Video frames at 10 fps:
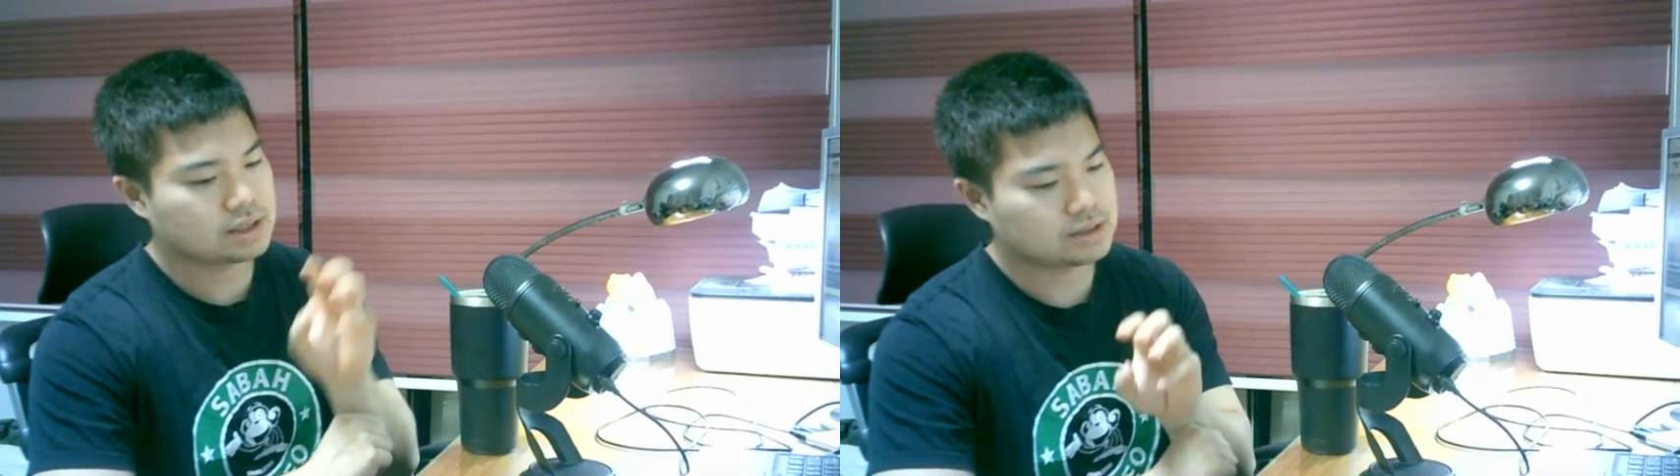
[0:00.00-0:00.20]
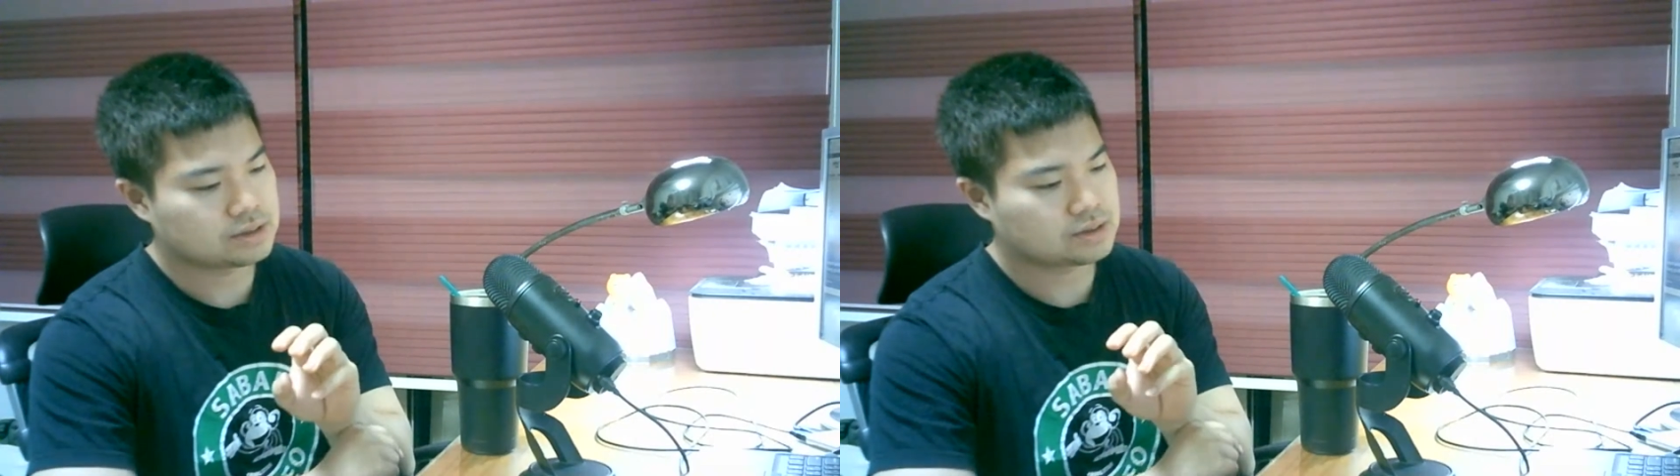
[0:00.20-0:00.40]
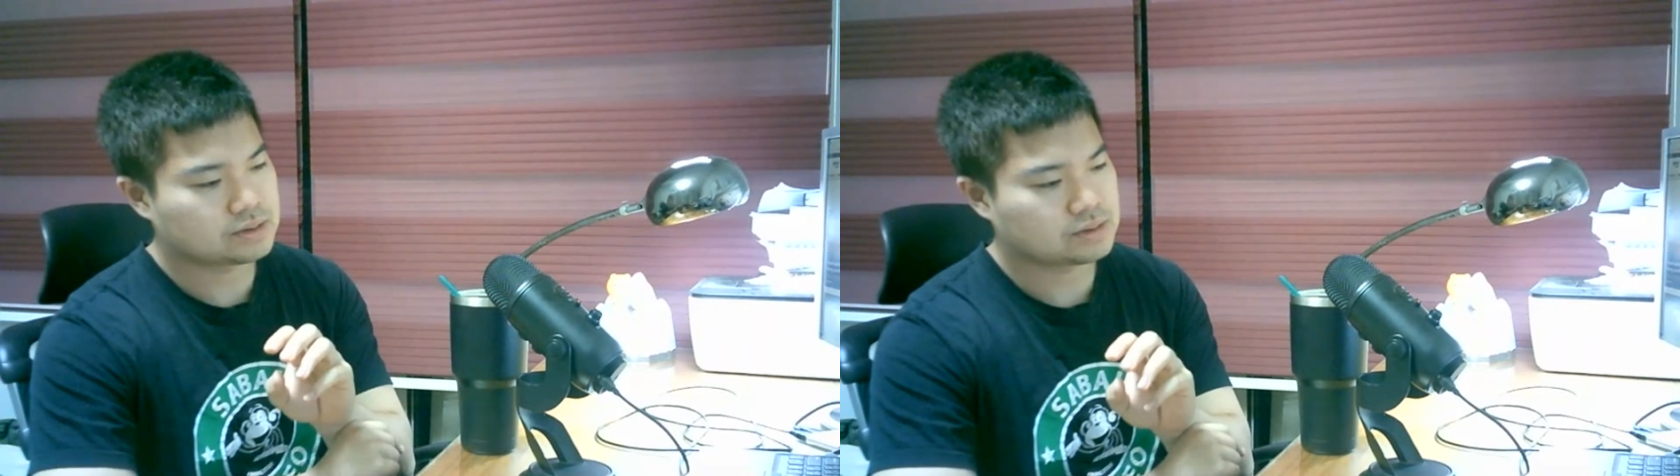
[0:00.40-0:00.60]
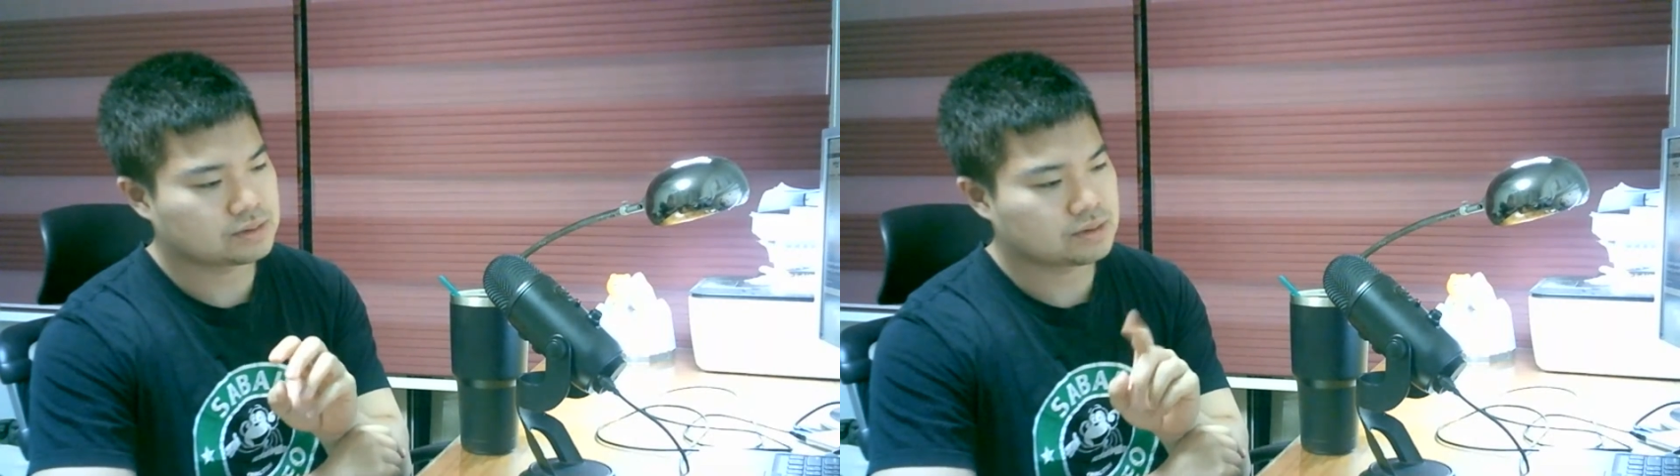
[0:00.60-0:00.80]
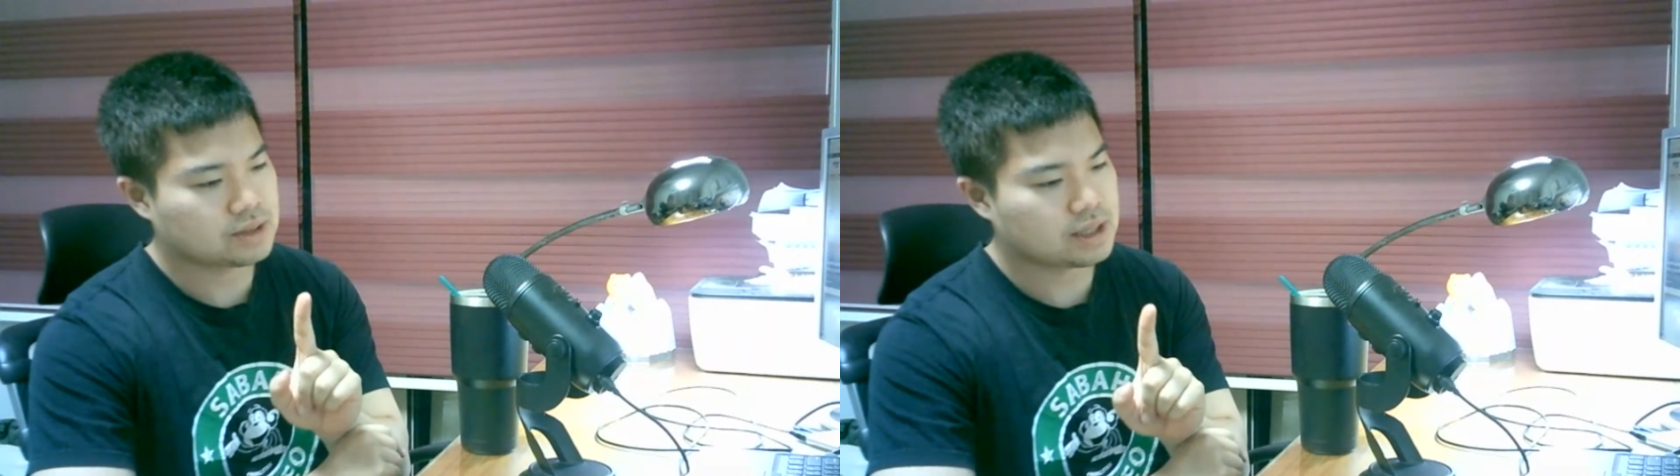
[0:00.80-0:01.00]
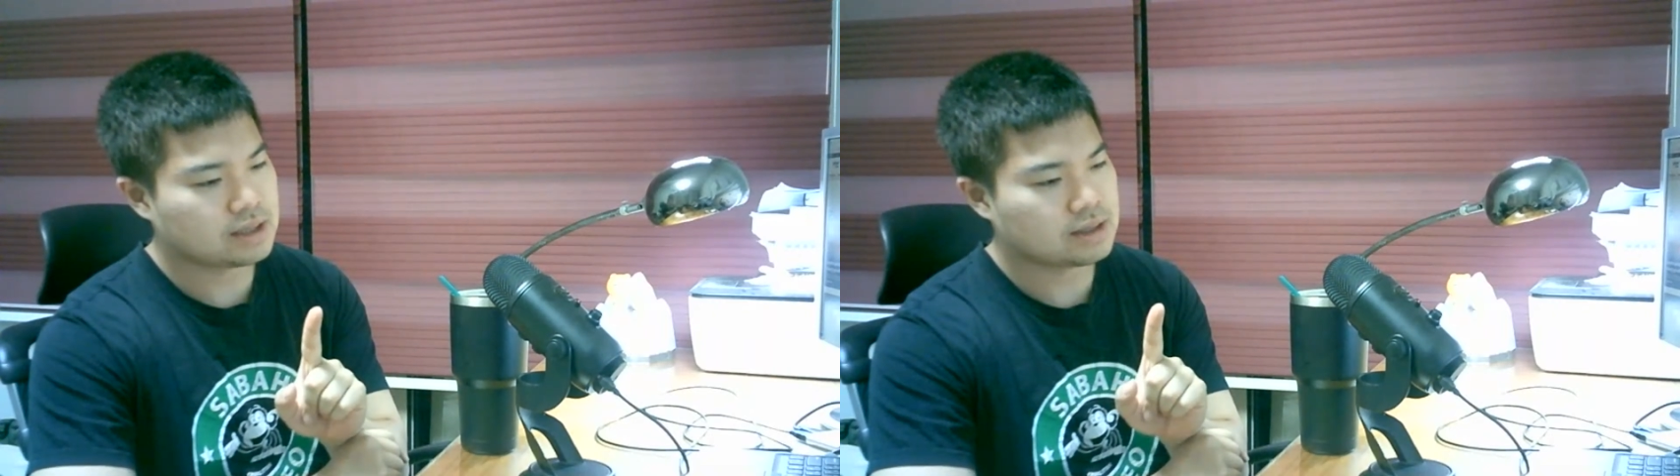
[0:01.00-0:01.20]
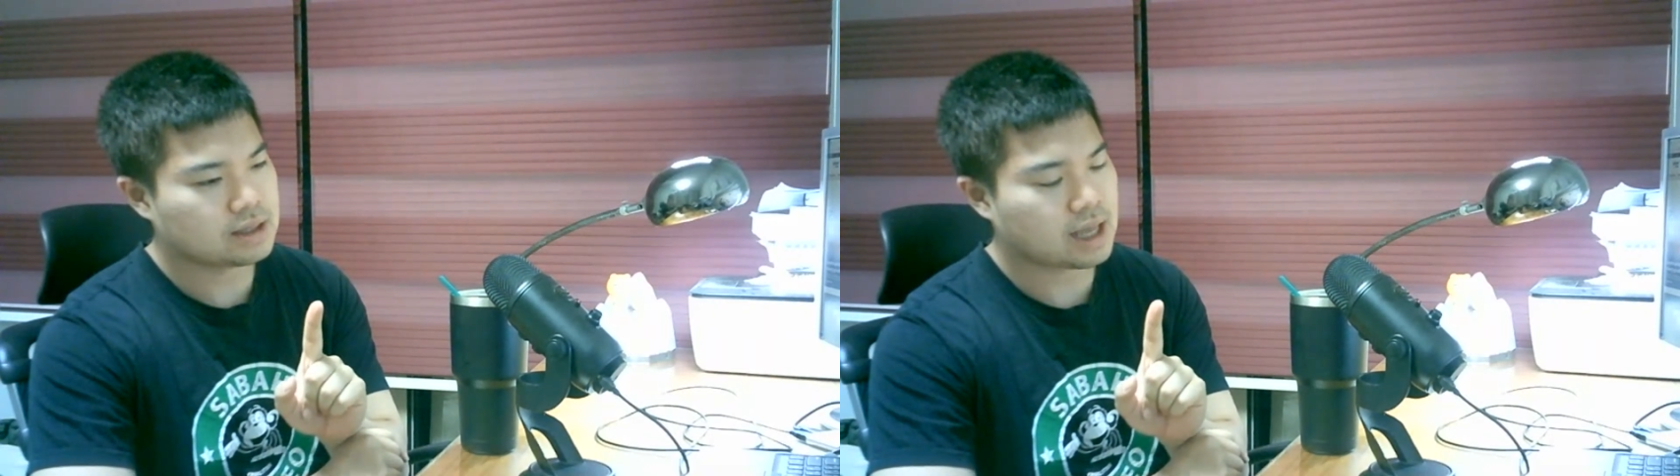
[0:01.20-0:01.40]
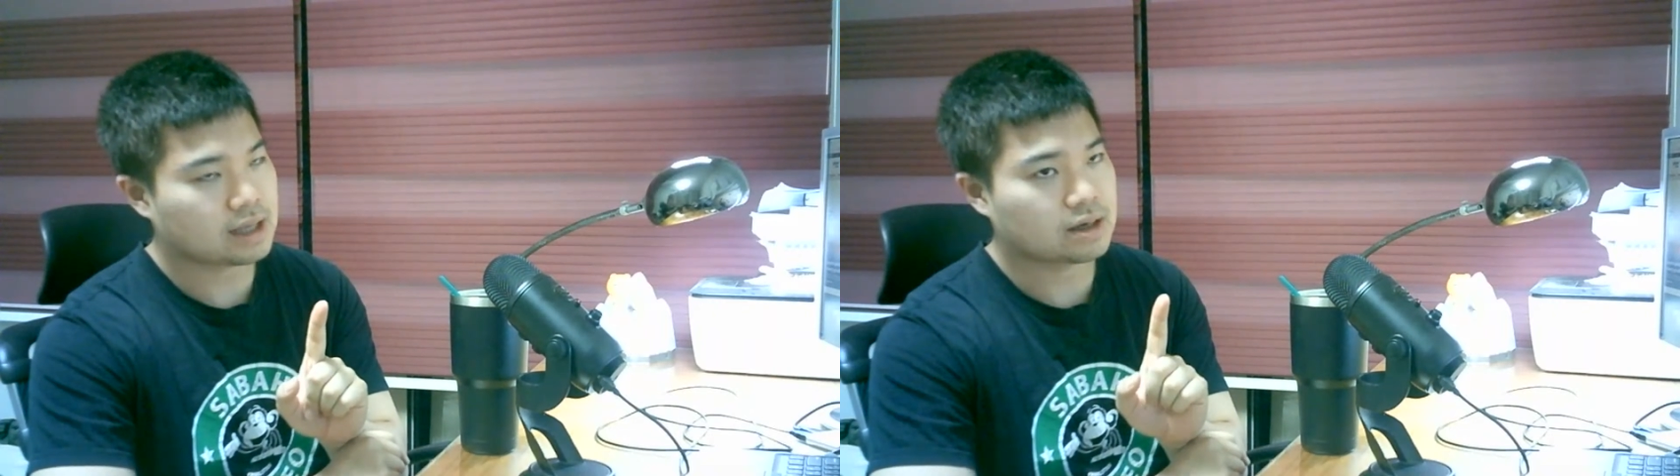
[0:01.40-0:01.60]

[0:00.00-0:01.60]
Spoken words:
into thing that